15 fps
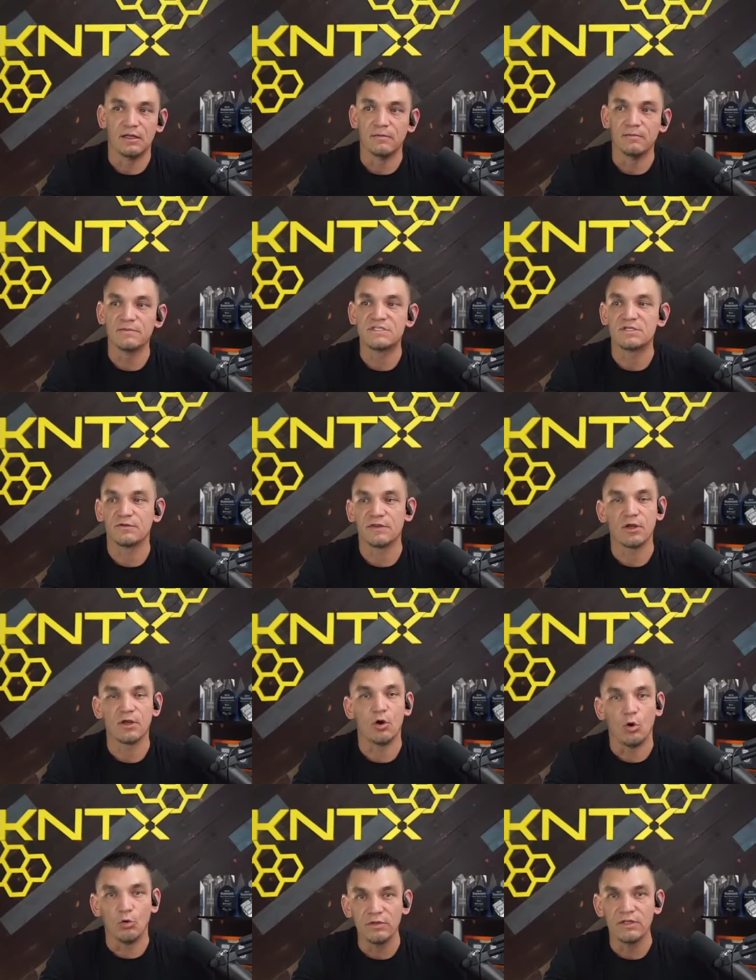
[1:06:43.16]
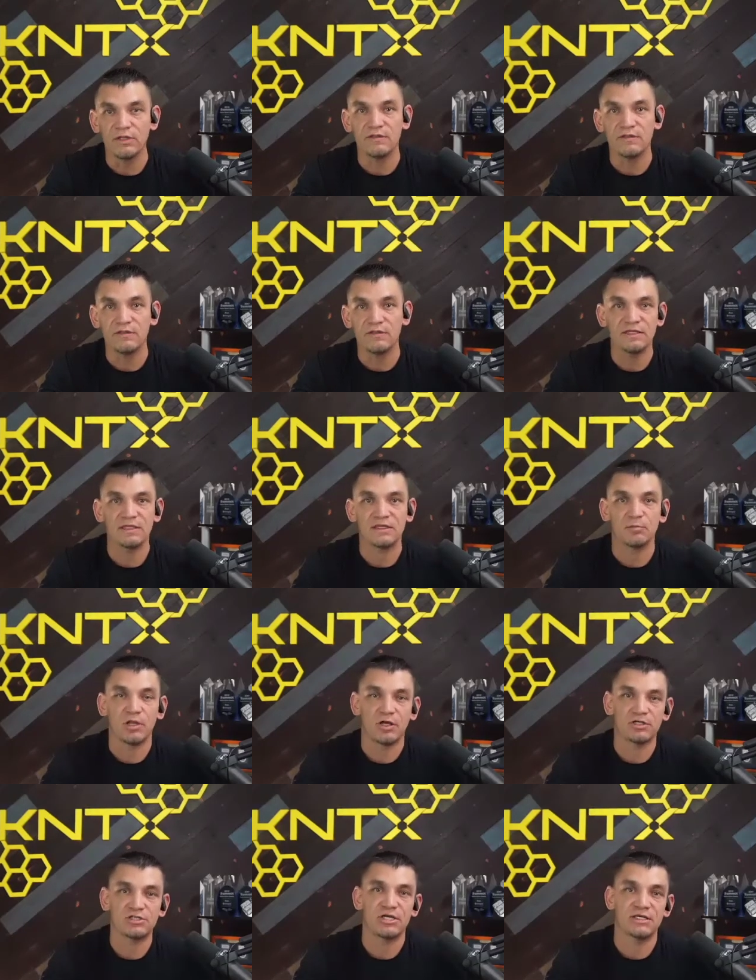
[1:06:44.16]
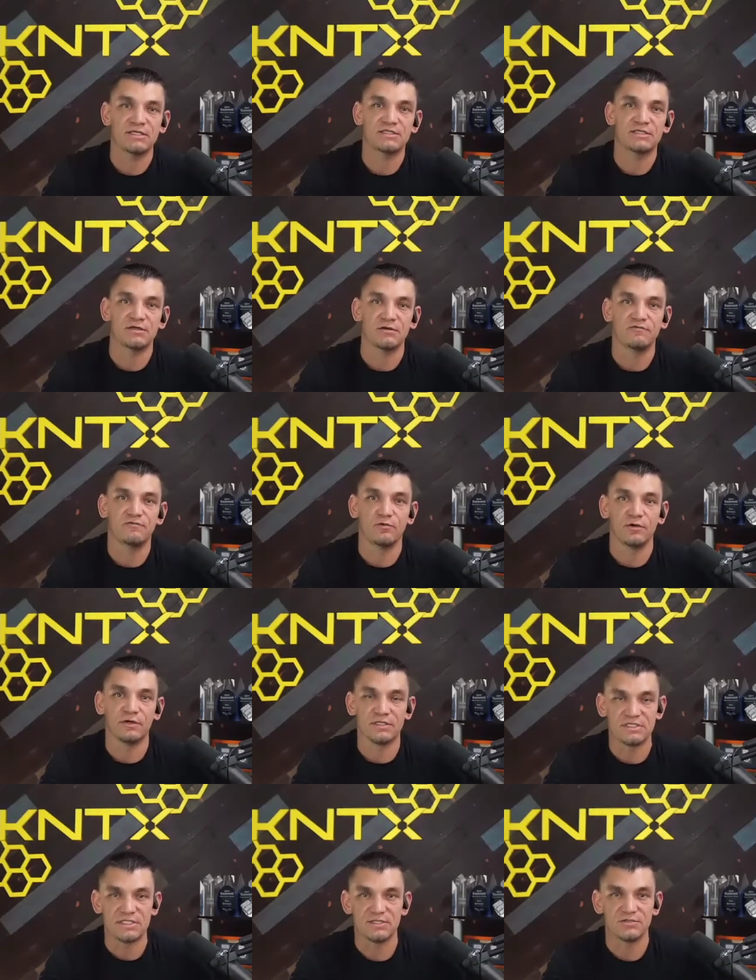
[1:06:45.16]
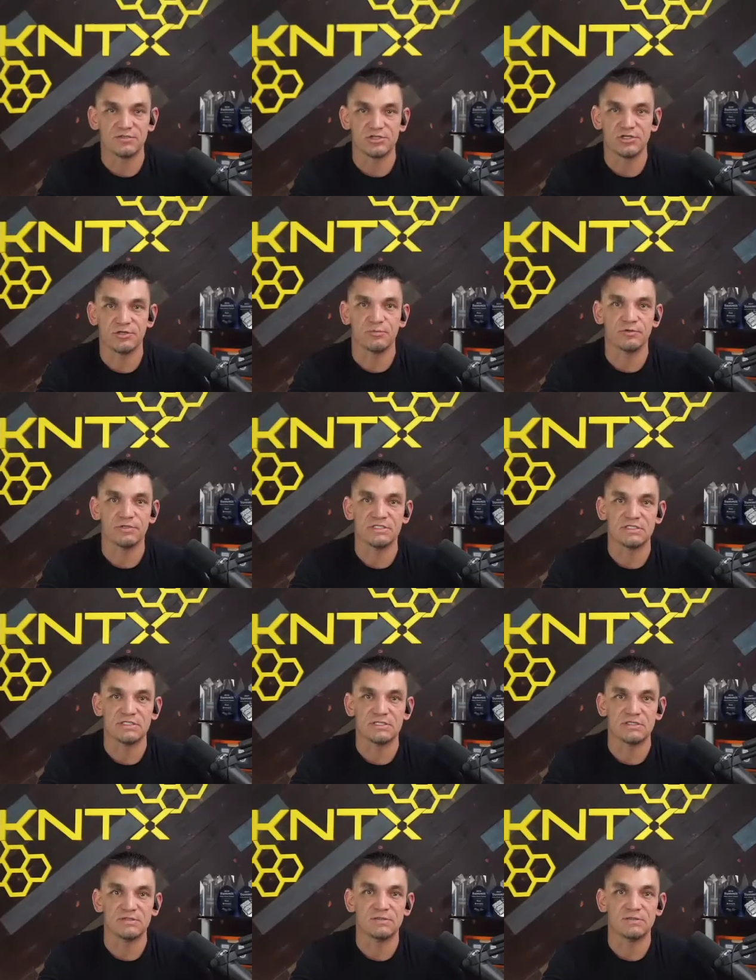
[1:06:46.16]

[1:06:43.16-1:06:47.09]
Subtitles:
So the only thing that the blockchain is good for is censorship resistance.